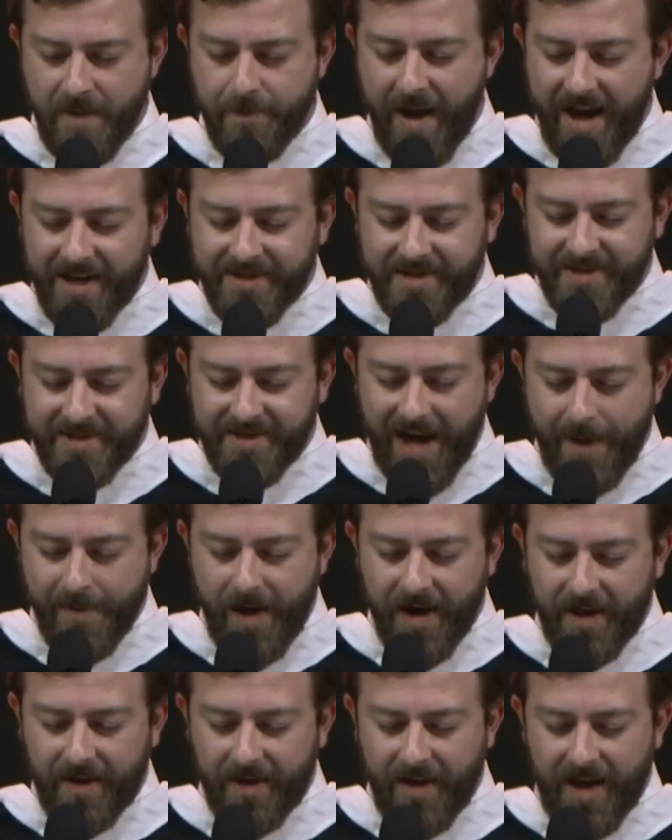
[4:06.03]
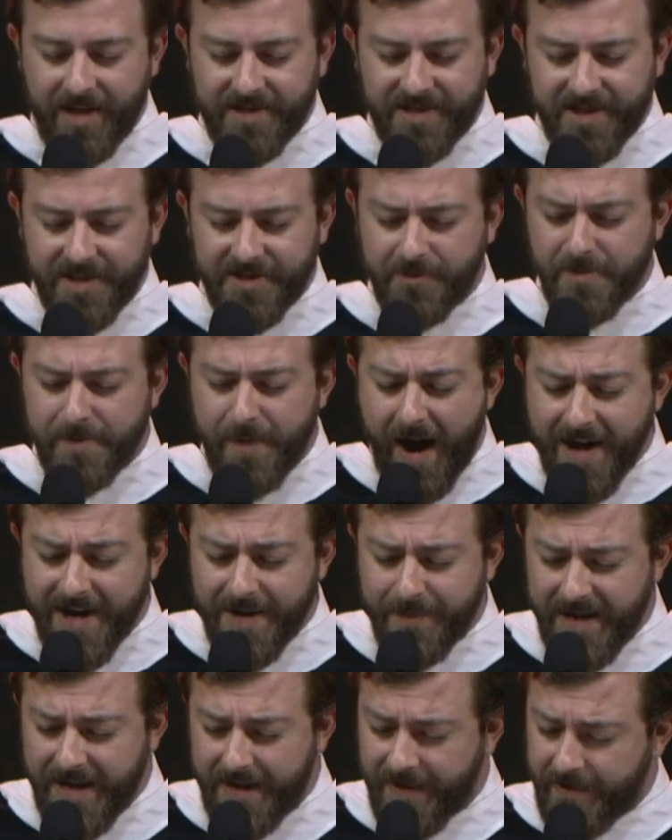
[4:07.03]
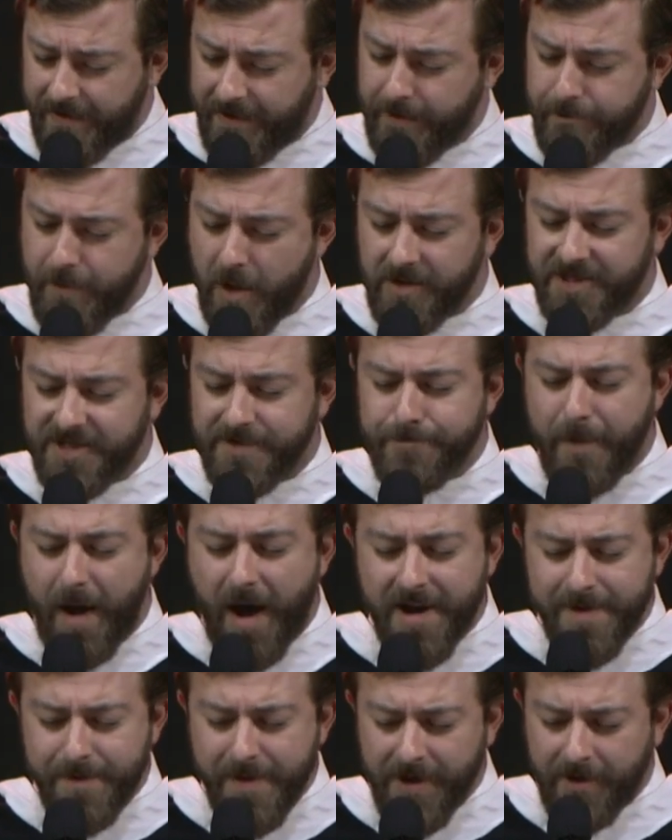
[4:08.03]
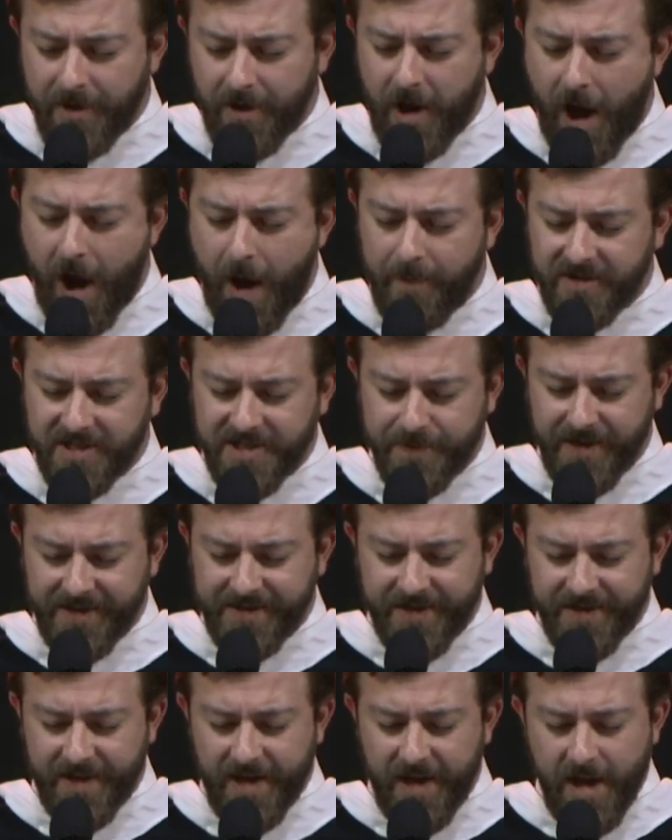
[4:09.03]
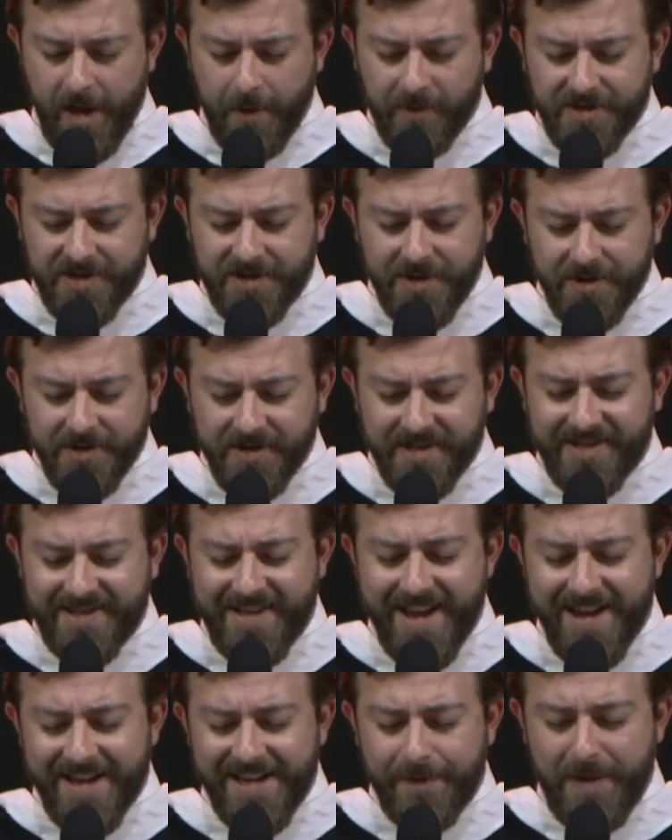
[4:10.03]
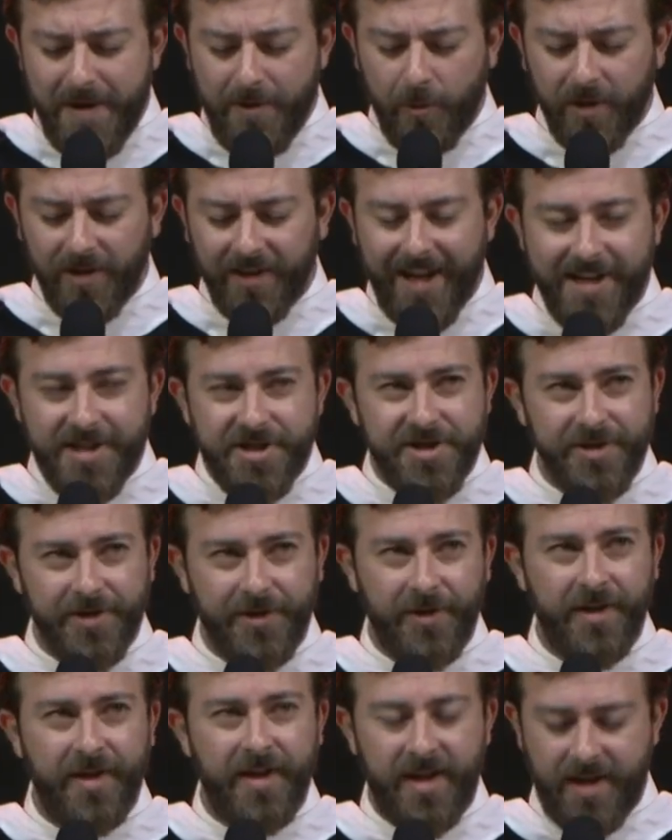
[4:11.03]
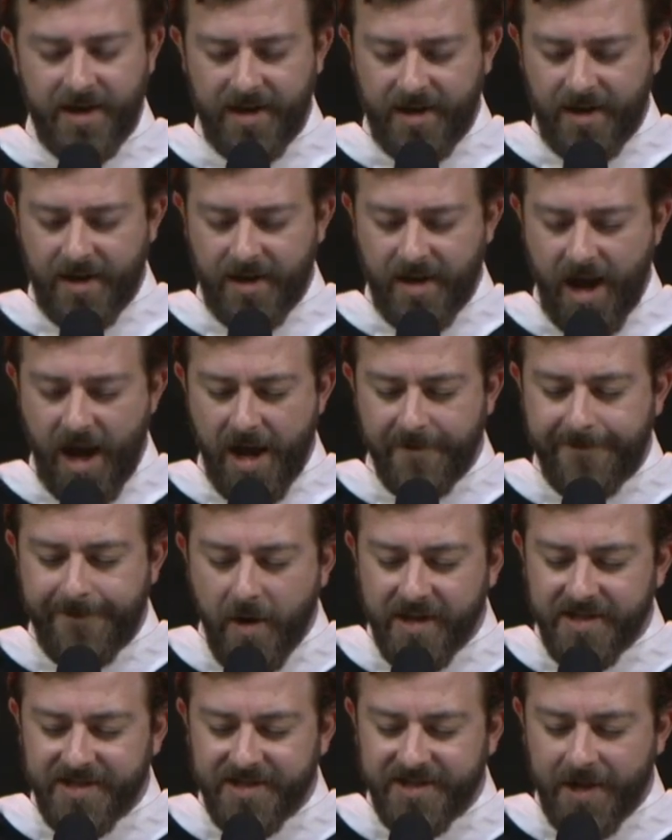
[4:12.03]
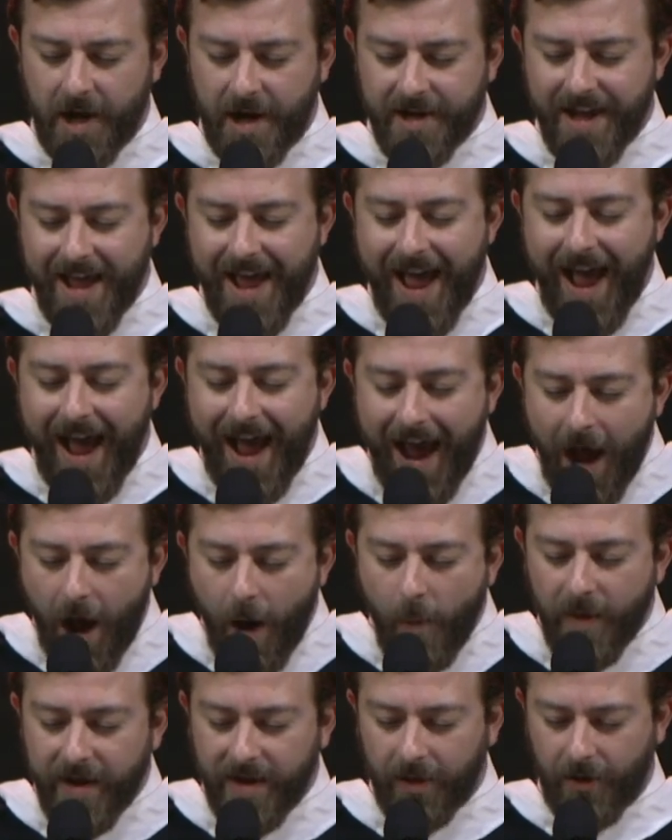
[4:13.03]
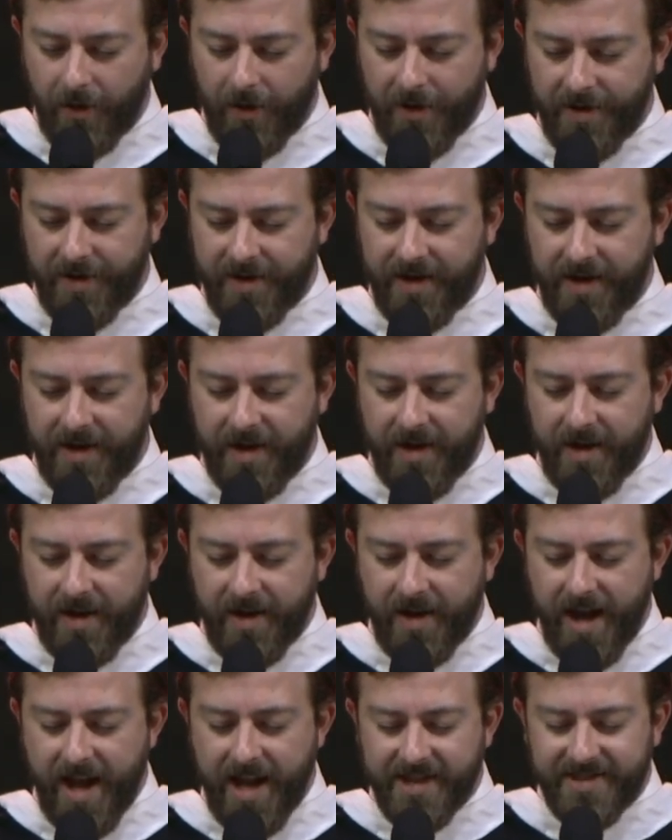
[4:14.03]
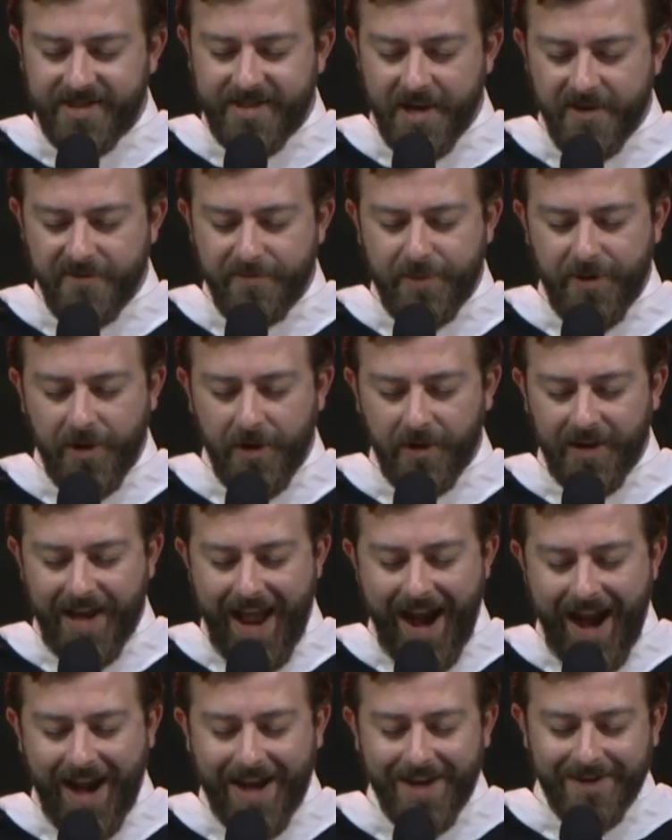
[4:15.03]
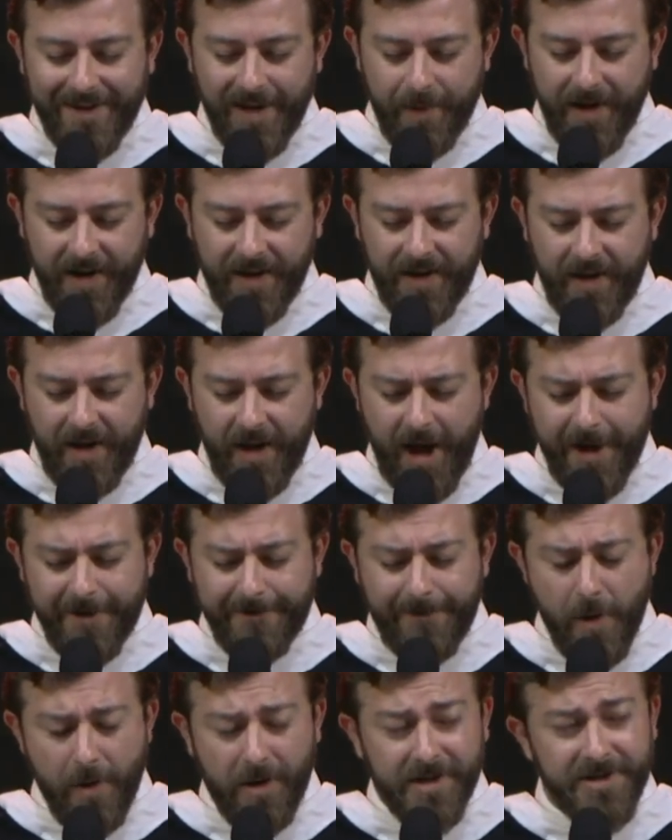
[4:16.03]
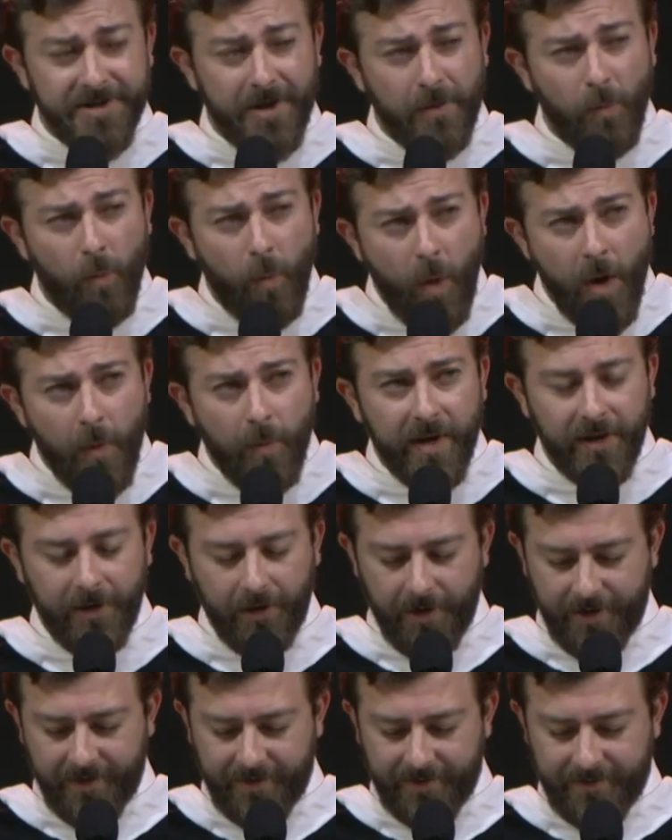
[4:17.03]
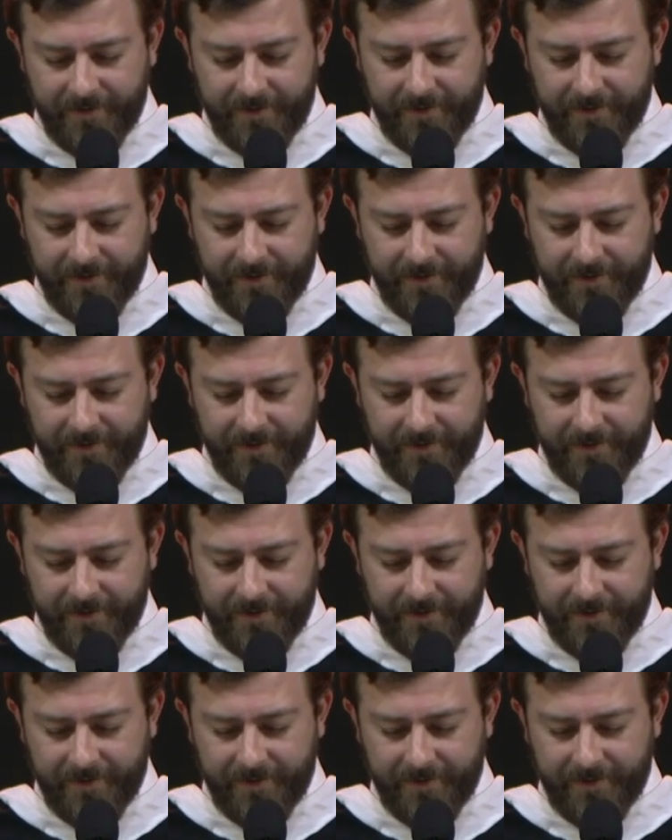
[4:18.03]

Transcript: Paxton's time in my classes has reminded me that the most monumental accomplishments with students tend to be relational and focused on how we learn instead of purely academic and focused on what we learn.